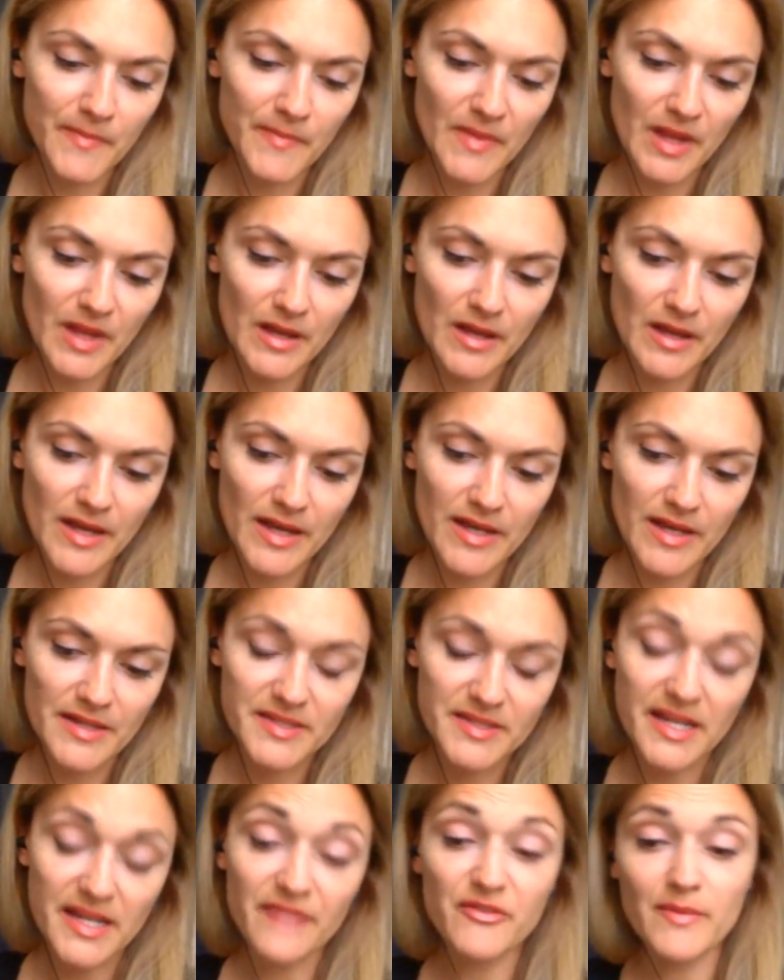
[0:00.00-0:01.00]

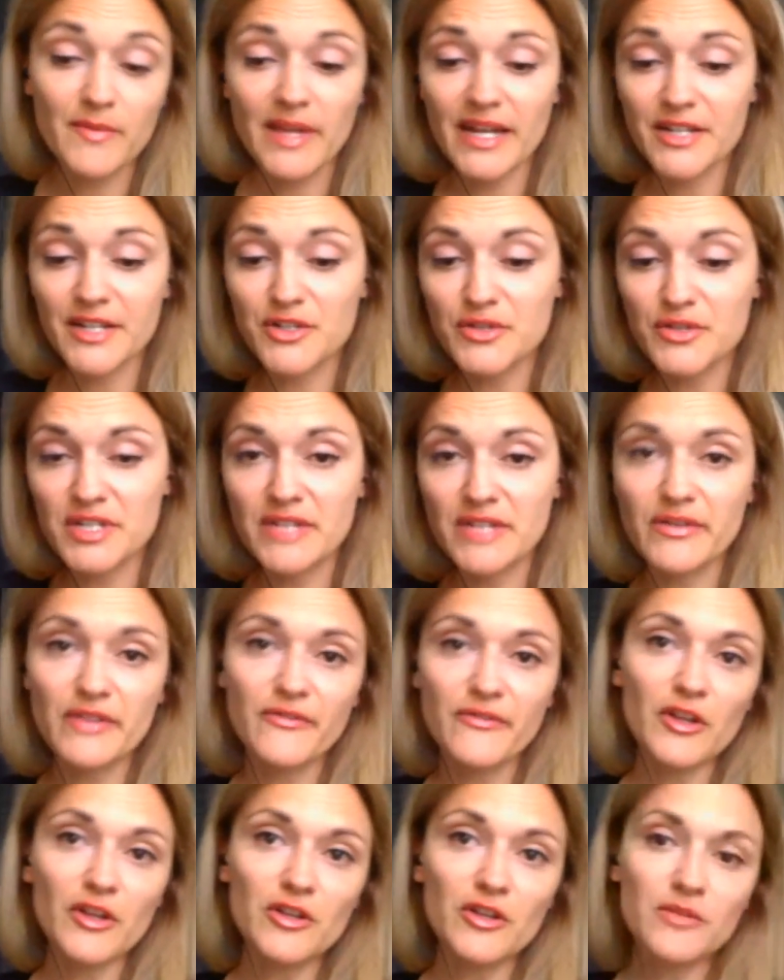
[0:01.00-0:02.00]
aside from that, I do TV,
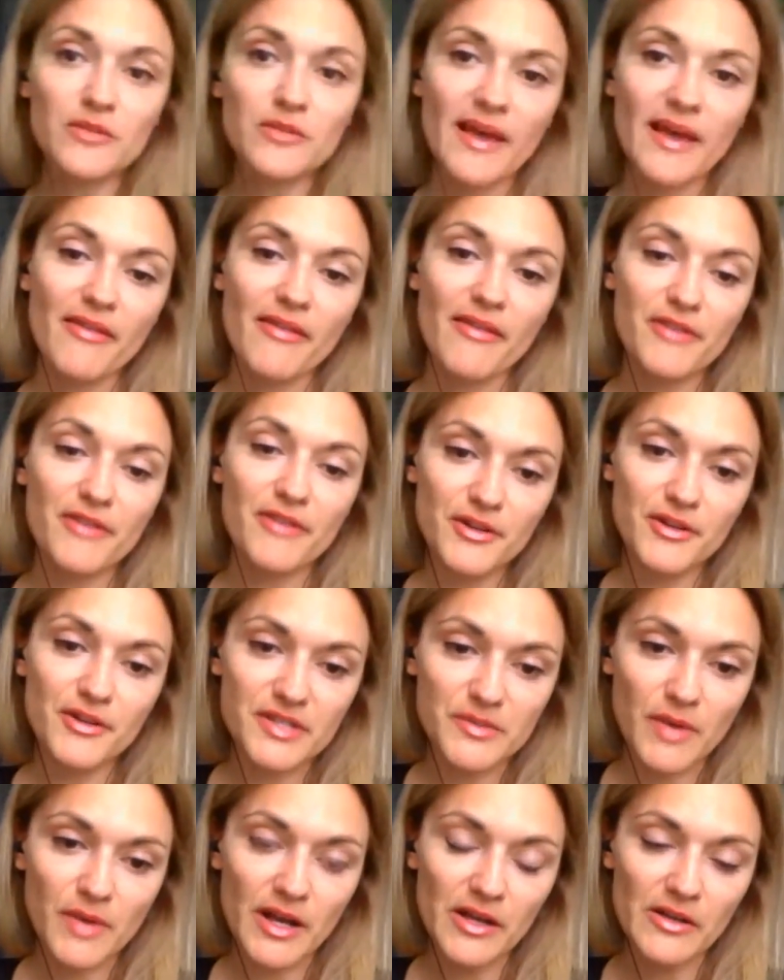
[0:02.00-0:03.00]
film, and theater as
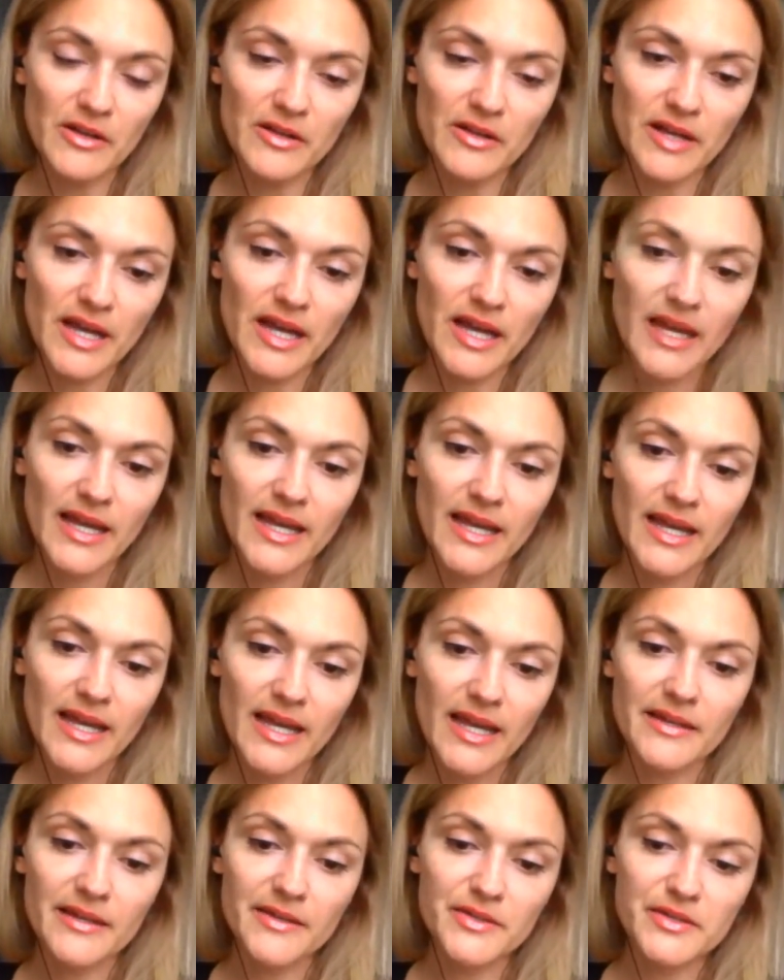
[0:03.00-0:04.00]
well. And I
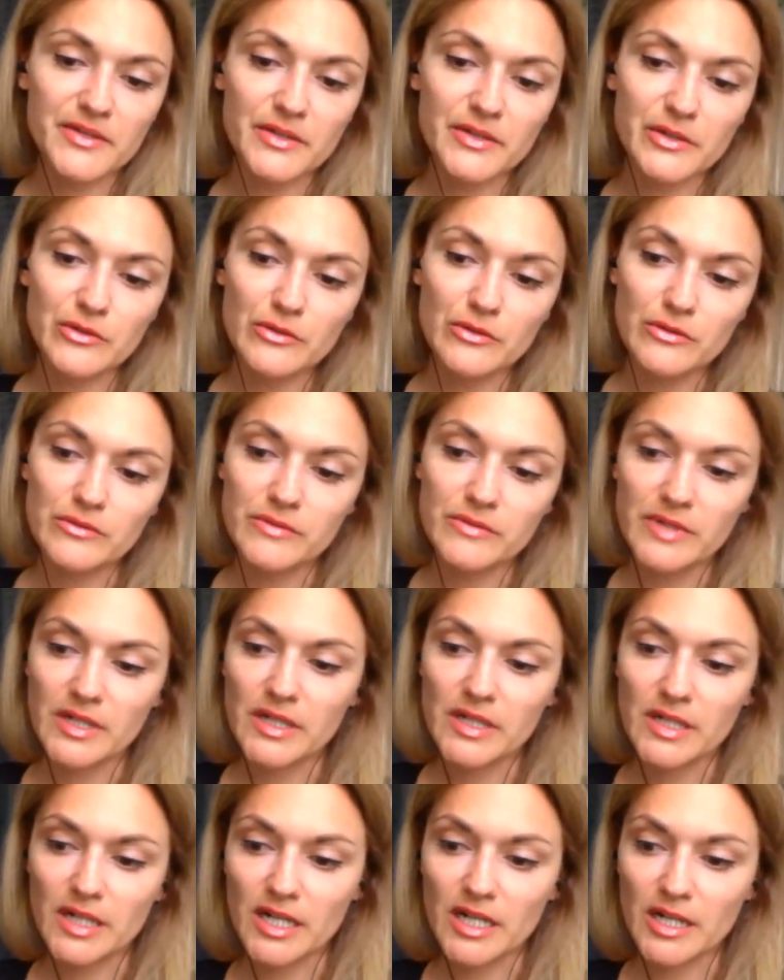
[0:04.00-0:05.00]
also
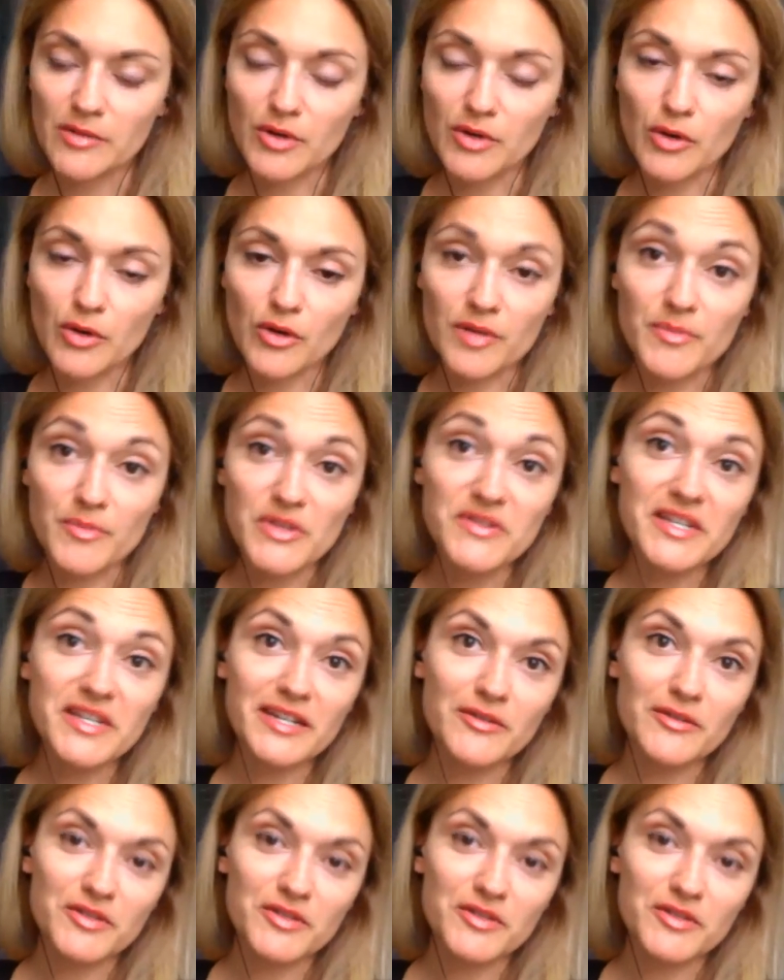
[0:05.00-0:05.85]
record music, which is